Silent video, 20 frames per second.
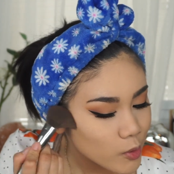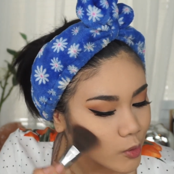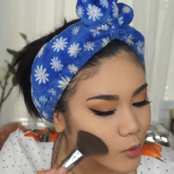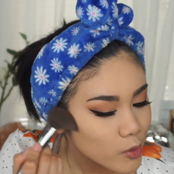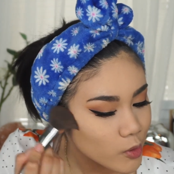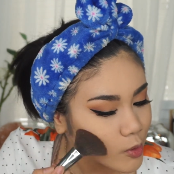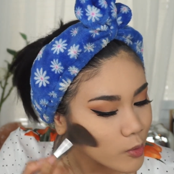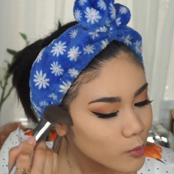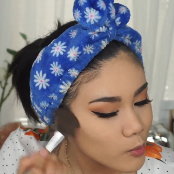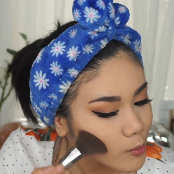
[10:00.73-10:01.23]

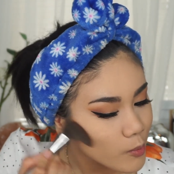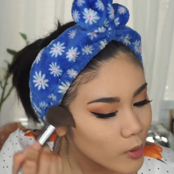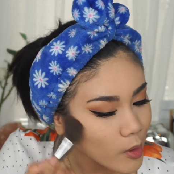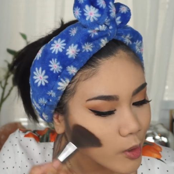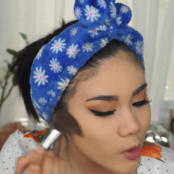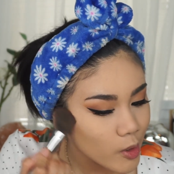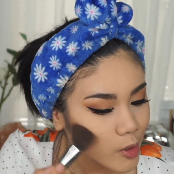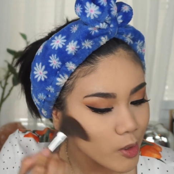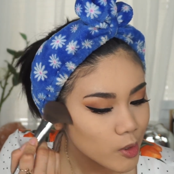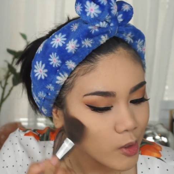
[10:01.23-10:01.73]
on
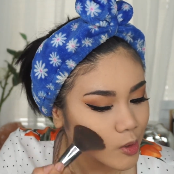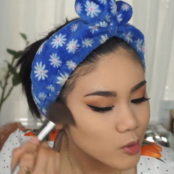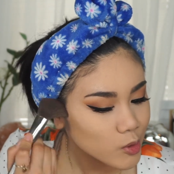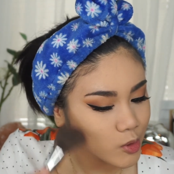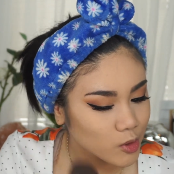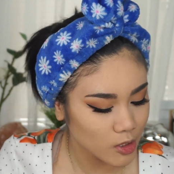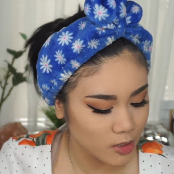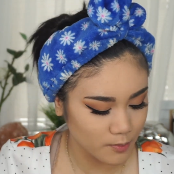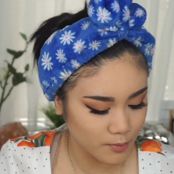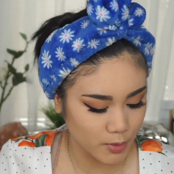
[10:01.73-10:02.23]
my
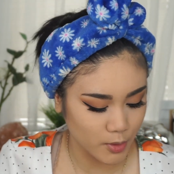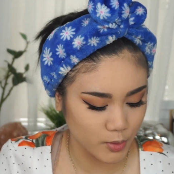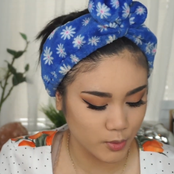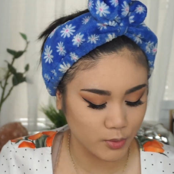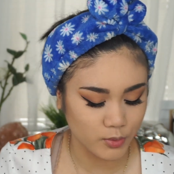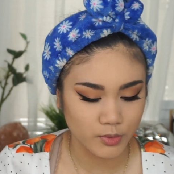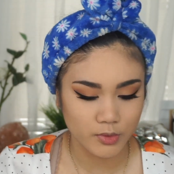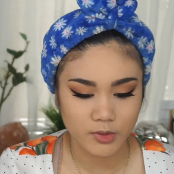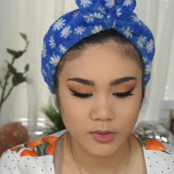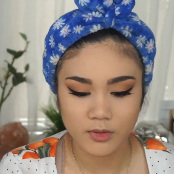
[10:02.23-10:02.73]

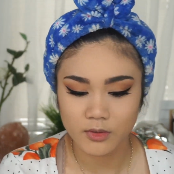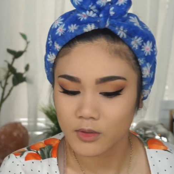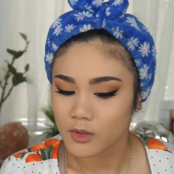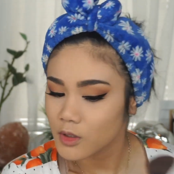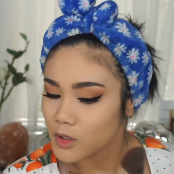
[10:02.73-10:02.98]
cheekbones.